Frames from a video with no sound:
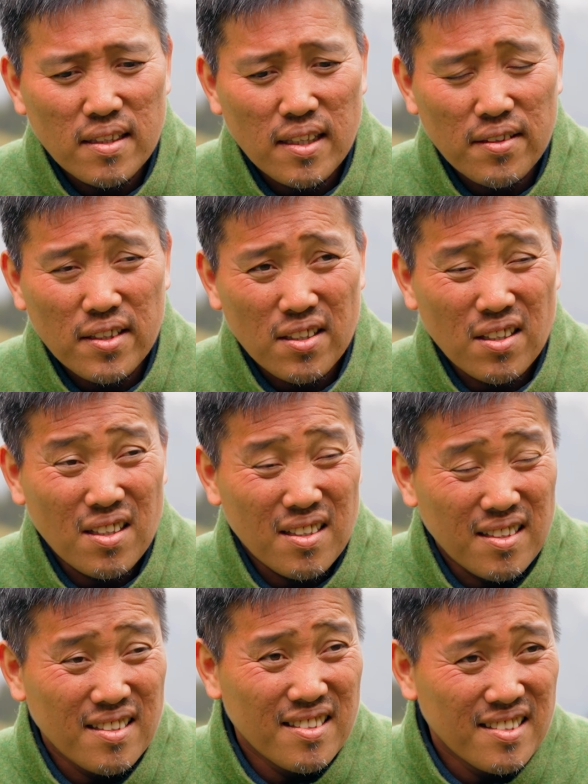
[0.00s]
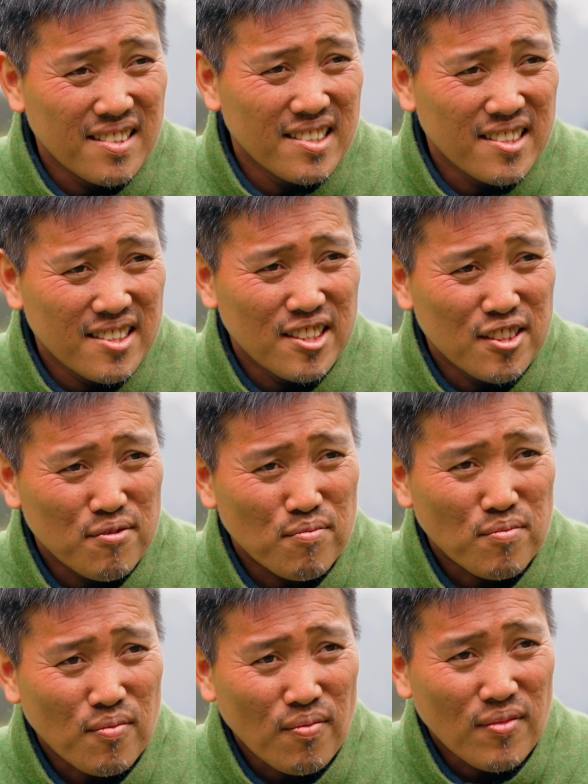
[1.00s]
they're God.
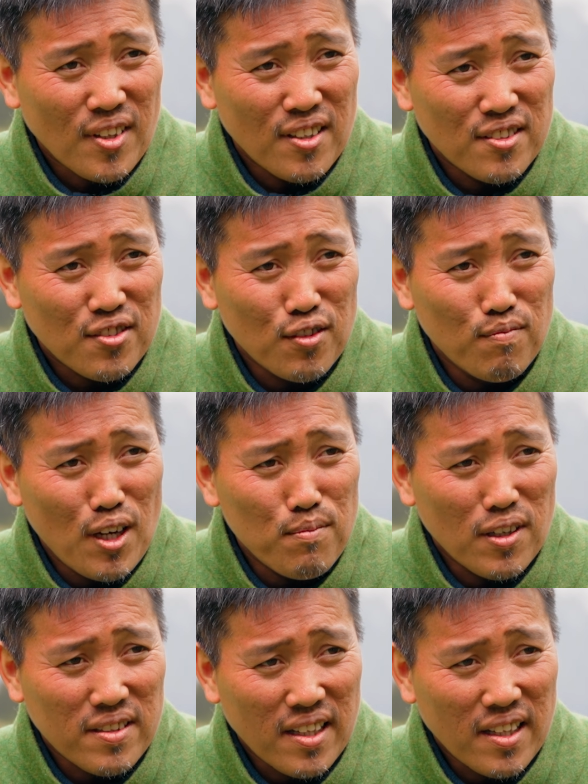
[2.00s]
To remember